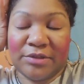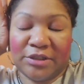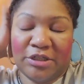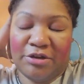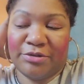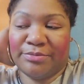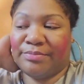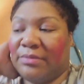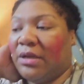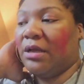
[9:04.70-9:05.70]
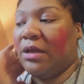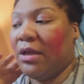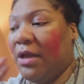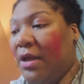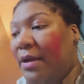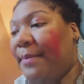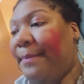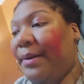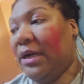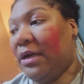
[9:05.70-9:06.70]
So,
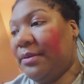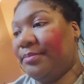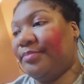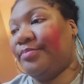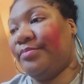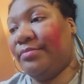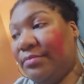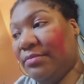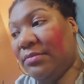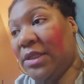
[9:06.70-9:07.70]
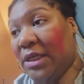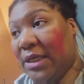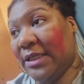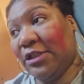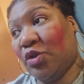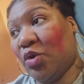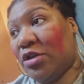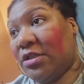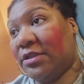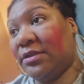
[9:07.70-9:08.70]
but yeah, that's
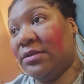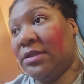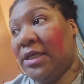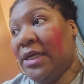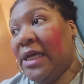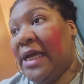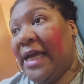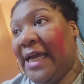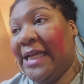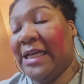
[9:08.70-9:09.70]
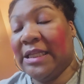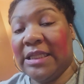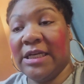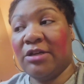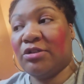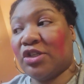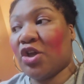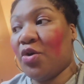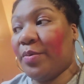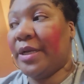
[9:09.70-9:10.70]
all. Ain't nothing else
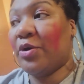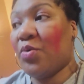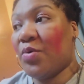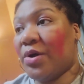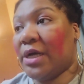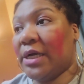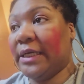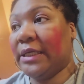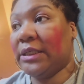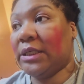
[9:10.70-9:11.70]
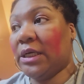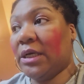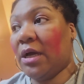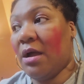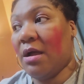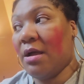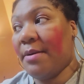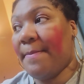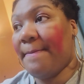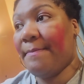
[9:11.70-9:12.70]
going on.
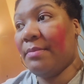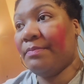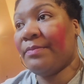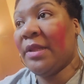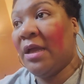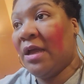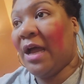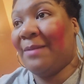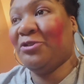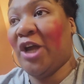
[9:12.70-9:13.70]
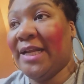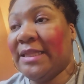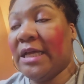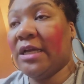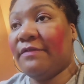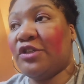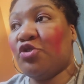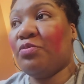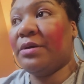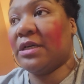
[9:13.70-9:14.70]
I'm trying to think of
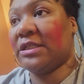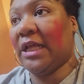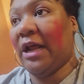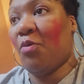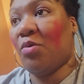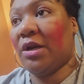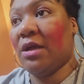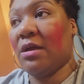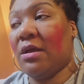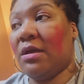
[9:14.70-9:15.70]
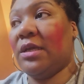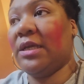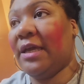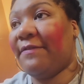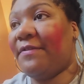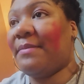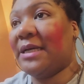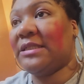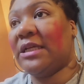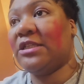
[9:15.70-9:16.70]
two books that I wanna get for my
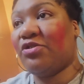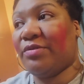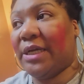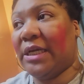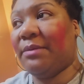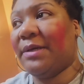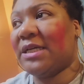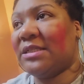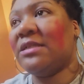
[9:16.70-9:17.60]
son to read because